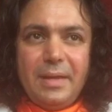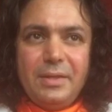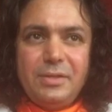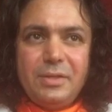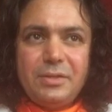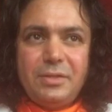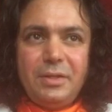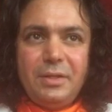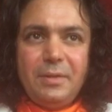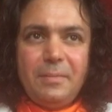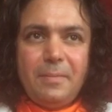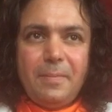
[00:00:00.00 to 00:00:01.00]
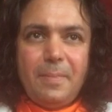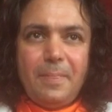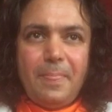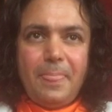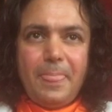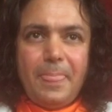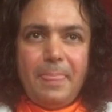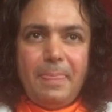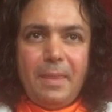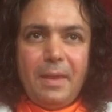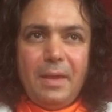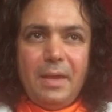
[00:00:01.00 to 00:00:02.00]
is just the
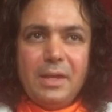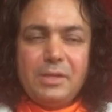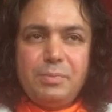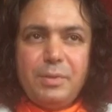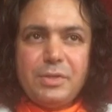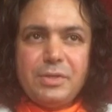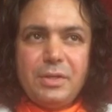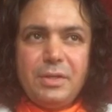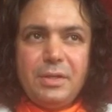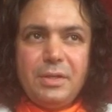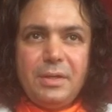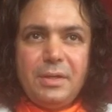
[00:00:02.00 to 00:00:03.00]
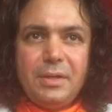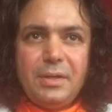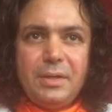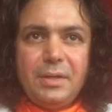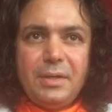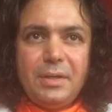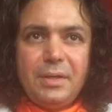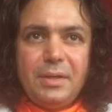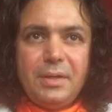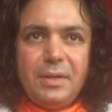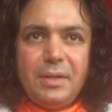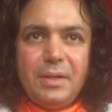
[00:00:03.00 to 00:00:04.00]
expression
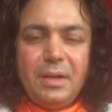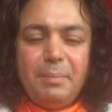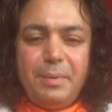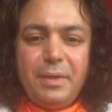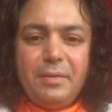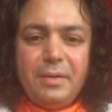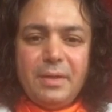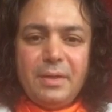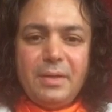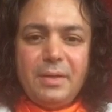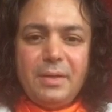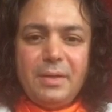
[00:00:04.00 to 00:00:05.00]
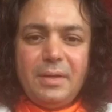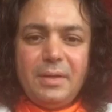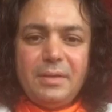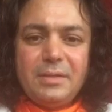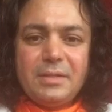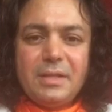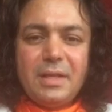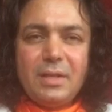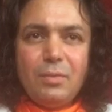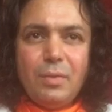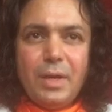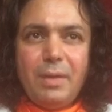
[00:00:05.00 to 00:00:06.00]
appearing. Just like the
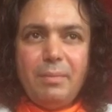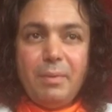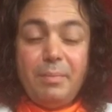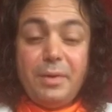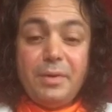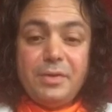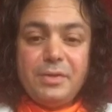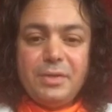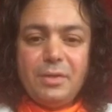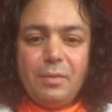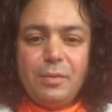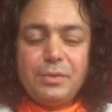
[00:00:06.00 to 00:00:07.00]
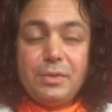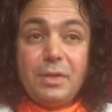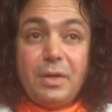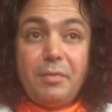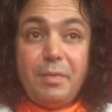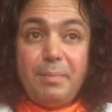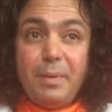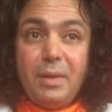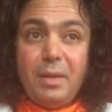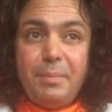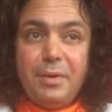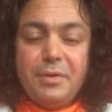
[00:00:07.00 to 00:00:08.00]
wave appears in the ocean or a ripple
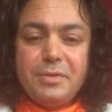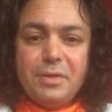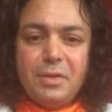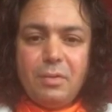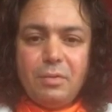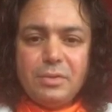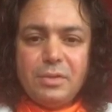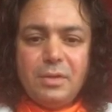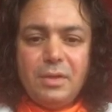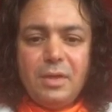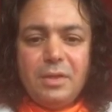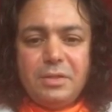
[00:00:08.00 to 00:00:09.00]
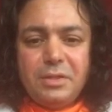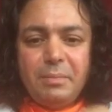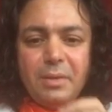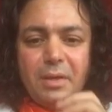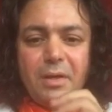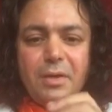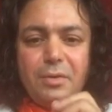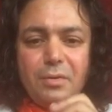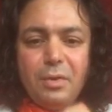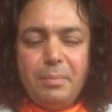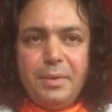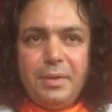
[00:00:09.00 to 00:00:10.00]
appears in the ocean, similarly you
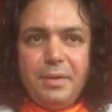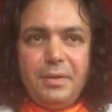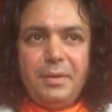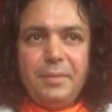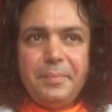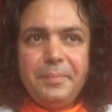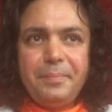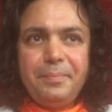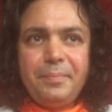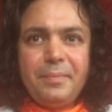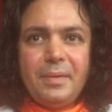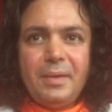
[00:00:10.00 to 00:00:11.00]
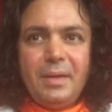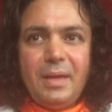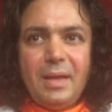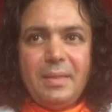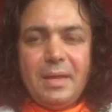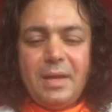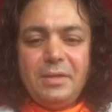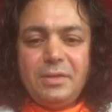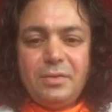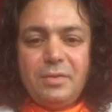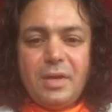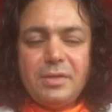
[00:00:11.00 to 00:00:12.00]
appear. And that is
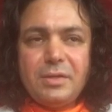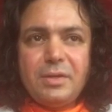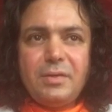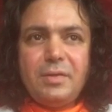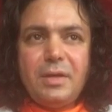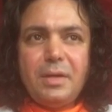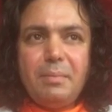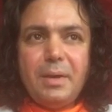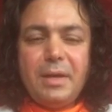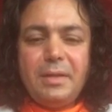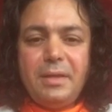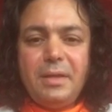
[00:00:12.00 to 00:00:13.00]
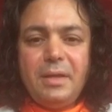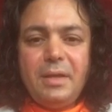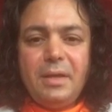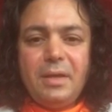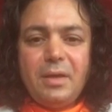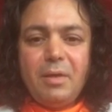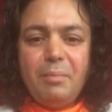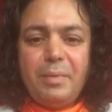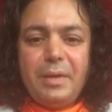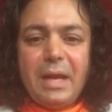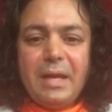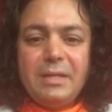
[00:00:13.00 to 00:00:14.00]
creation created by the
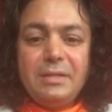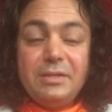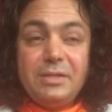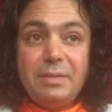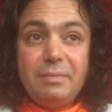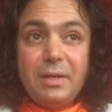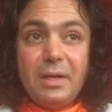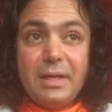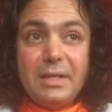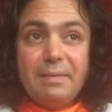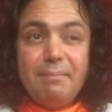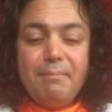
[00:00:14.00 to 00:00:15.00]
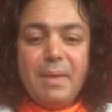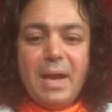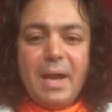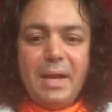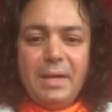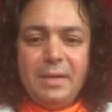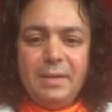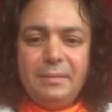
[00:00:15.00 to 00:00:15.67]
comprehensive collective mind.